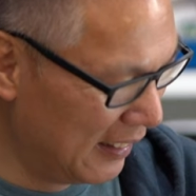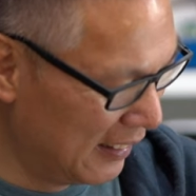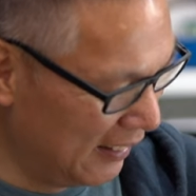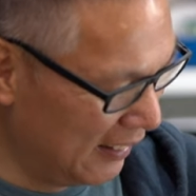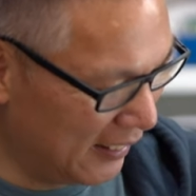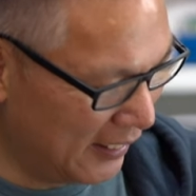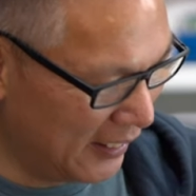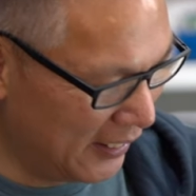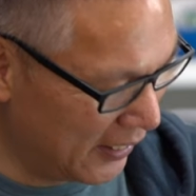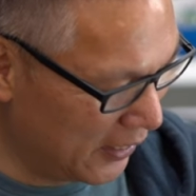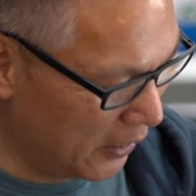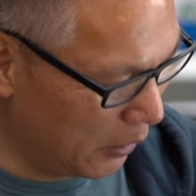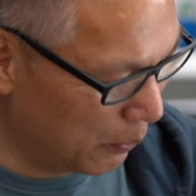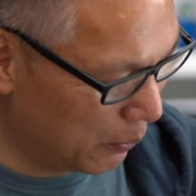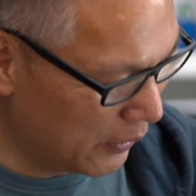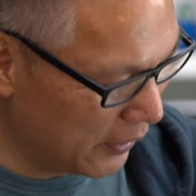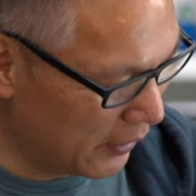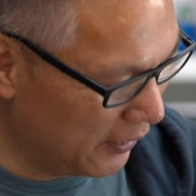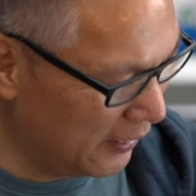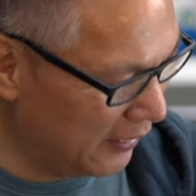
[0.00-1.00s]
use your
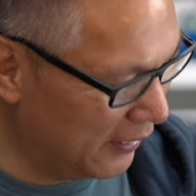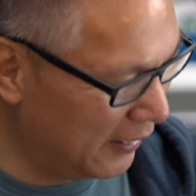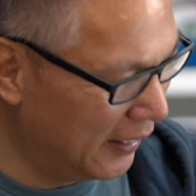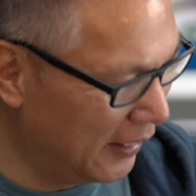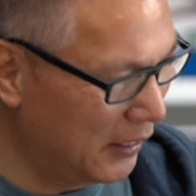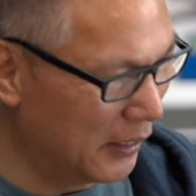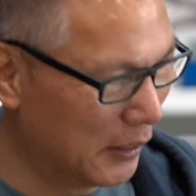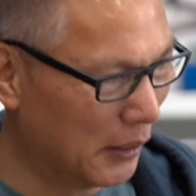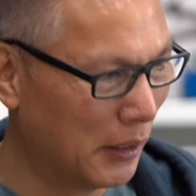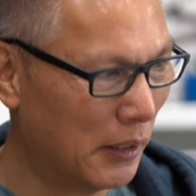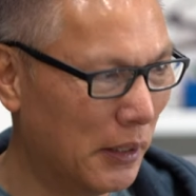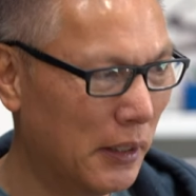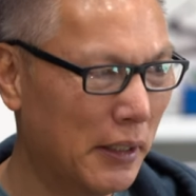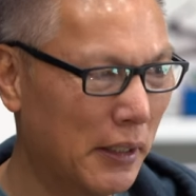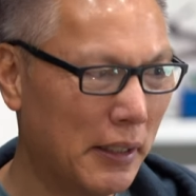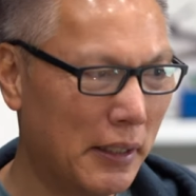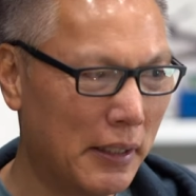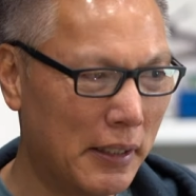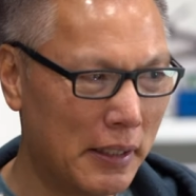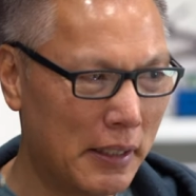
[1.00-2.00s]
GoPro, you need to
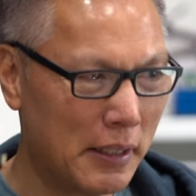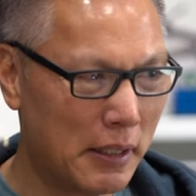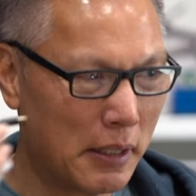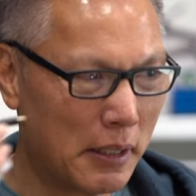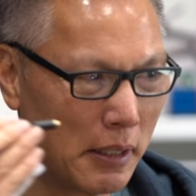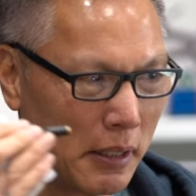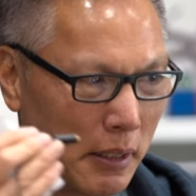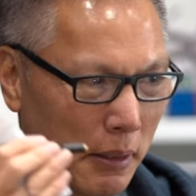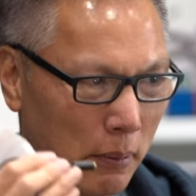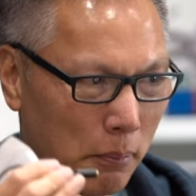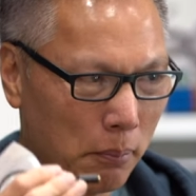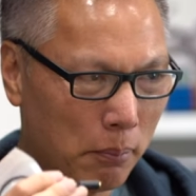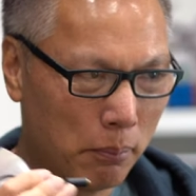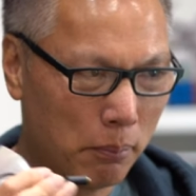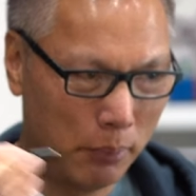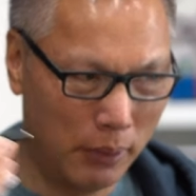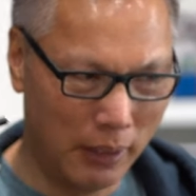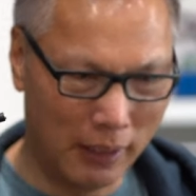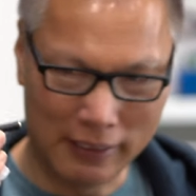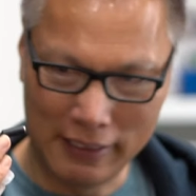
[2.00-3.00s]

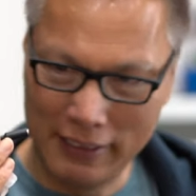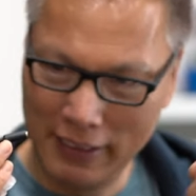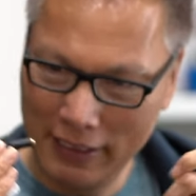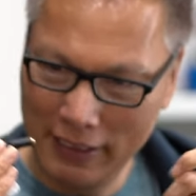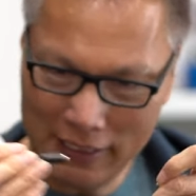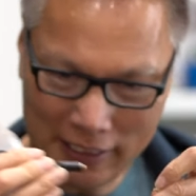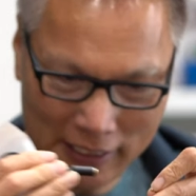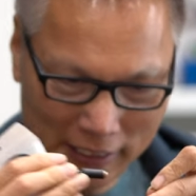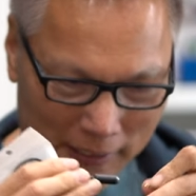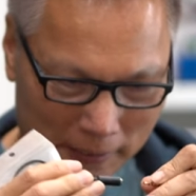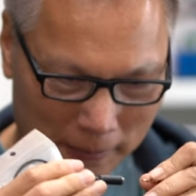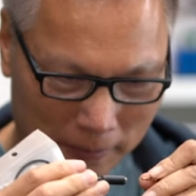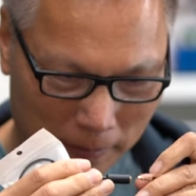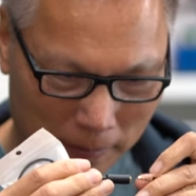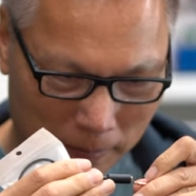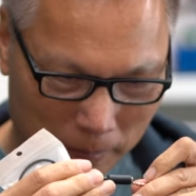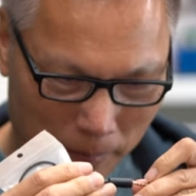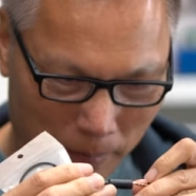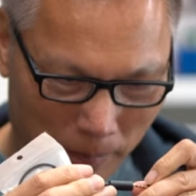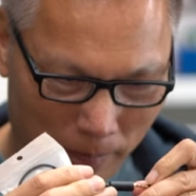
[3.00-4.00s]
plug this
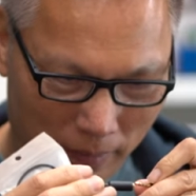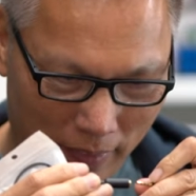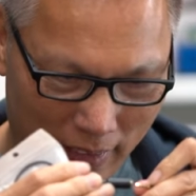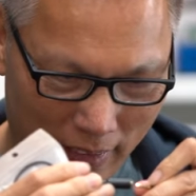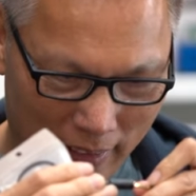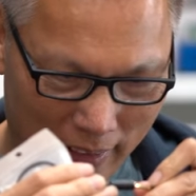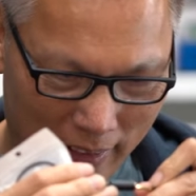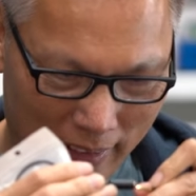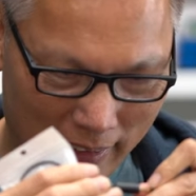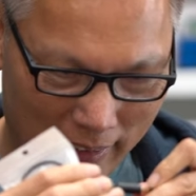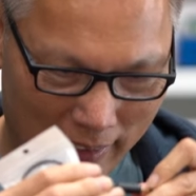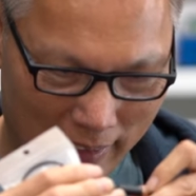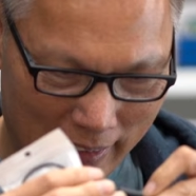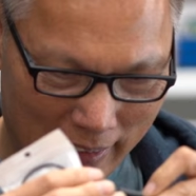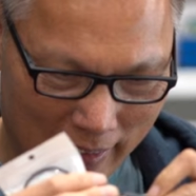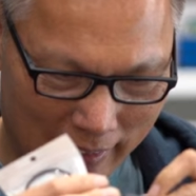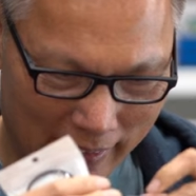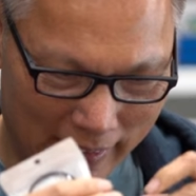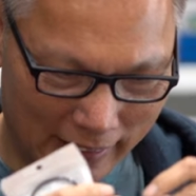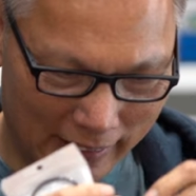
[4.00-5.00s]

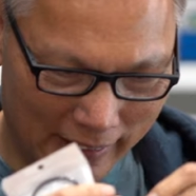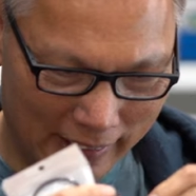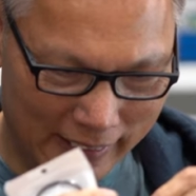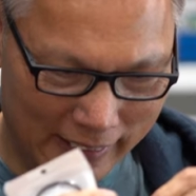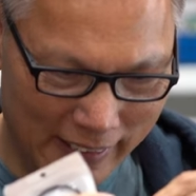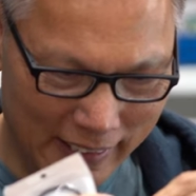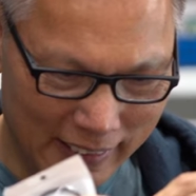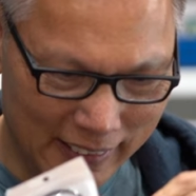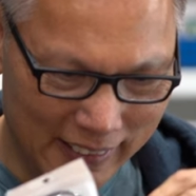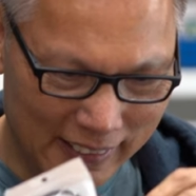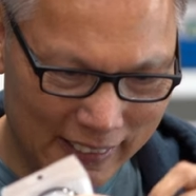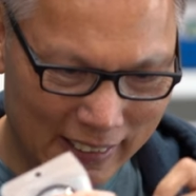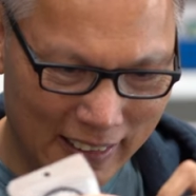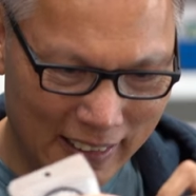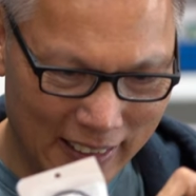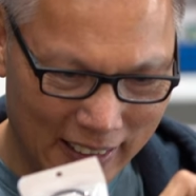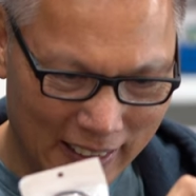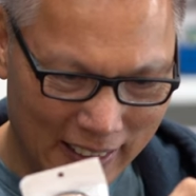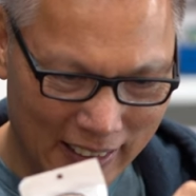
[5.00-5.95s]
into this,